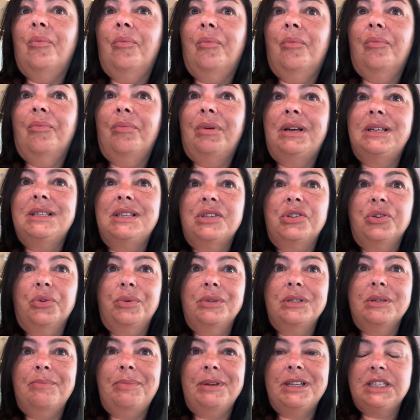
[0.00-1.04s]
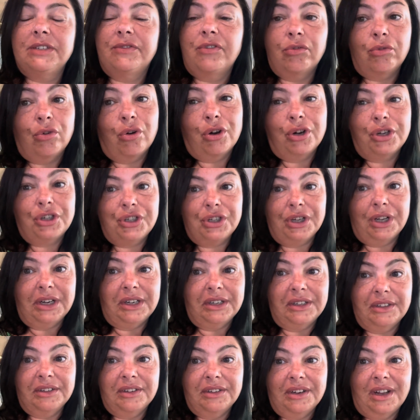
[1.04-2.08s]
because it's always a bit of a rush,
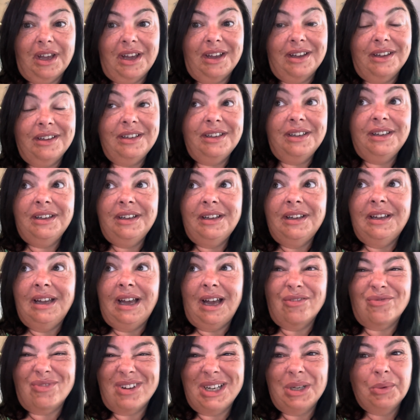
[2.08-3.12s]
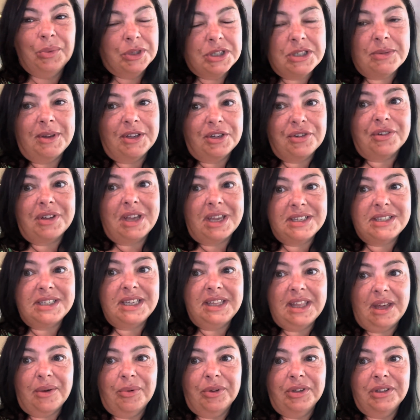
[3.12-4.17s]
and I really want to make sure I see
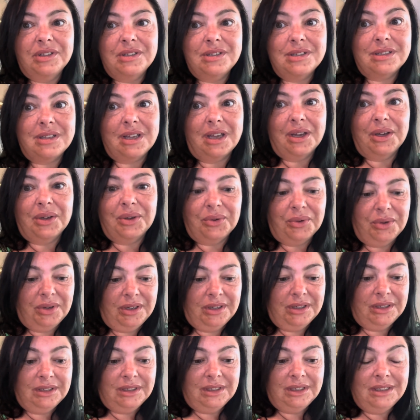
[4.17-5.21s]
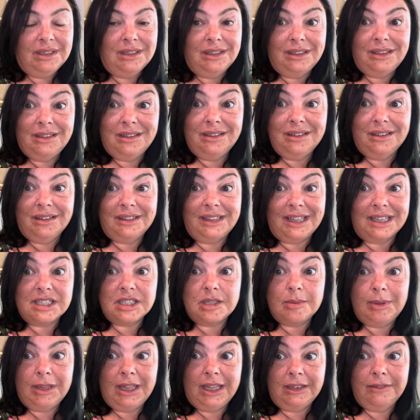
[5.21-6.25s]
that one. So, yeah, that's
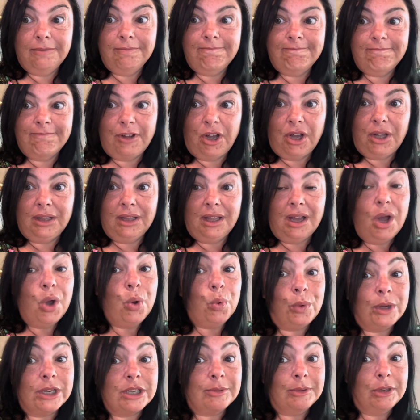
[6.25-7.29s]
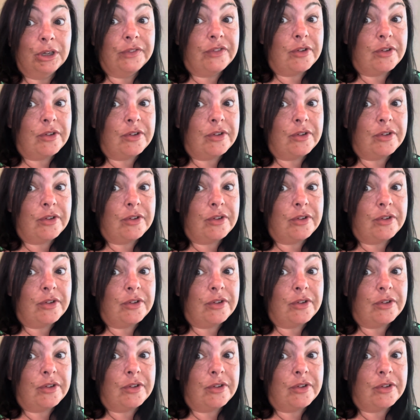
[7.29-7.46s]
the plan. Wish me luck for